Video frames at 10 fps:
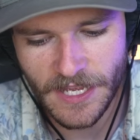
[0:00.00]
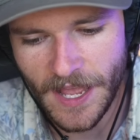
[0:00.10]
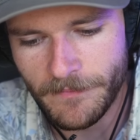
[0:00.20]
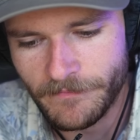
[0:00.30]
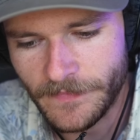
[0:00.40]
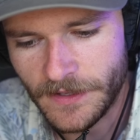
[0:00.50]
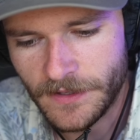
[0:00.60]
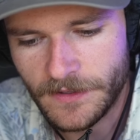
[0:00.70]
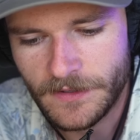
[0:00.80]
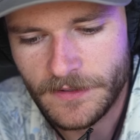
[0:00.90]
the time
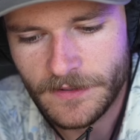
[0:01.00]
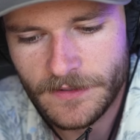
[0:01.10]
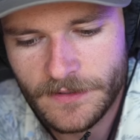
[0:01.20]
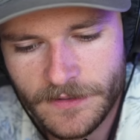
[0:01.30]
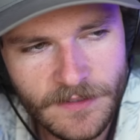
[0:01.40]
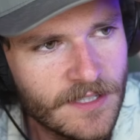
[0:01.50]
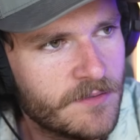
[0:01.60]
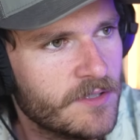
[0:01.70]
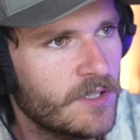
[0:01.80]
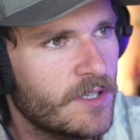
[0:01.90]

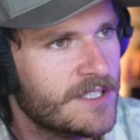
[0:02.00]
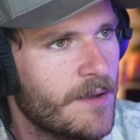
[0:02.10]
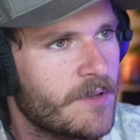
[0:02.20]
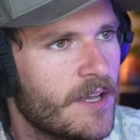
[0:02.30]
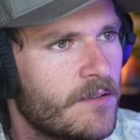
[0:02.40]
this is a long time